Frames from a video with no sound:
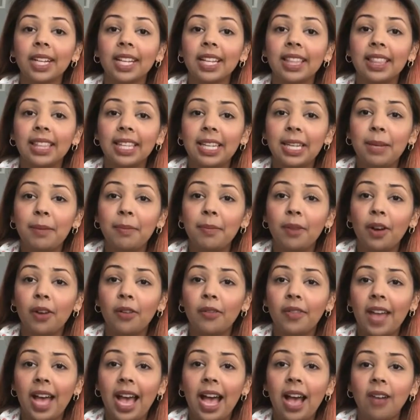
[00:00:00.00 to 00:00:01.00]
theme of
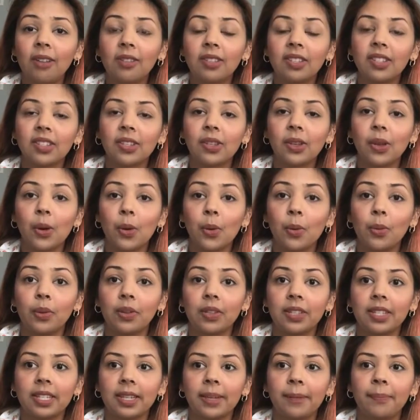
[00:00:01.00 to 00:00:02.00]
the house, so we'll
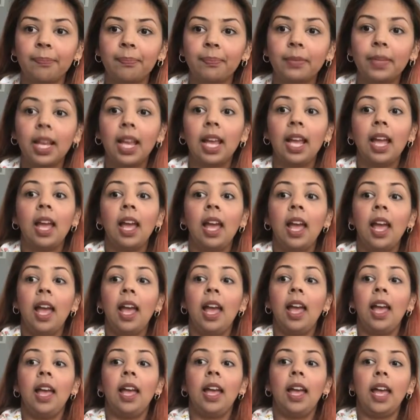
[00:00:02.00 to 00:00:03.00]
see.
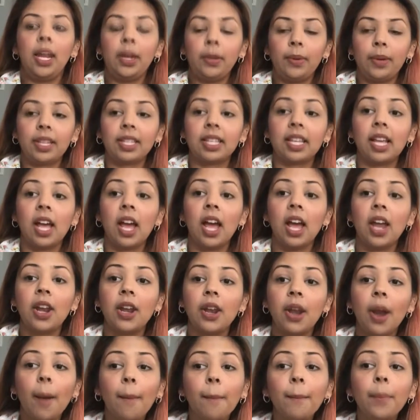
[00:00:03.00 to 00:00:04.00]
Anyways,
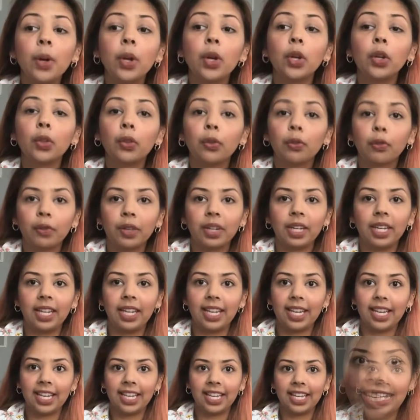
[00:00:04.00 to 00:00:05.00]
number three
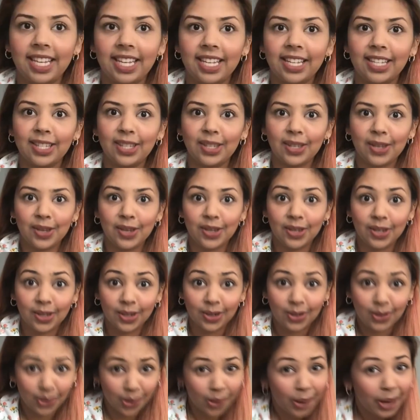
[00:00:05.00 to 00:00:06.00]
is
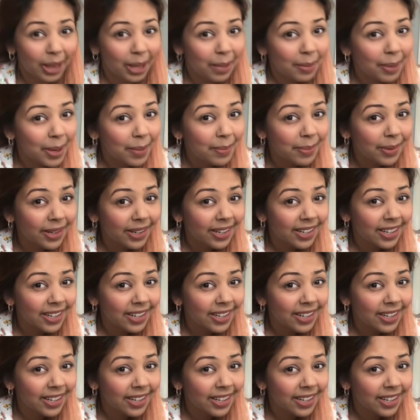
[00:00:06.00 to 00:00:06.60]
toilet paper.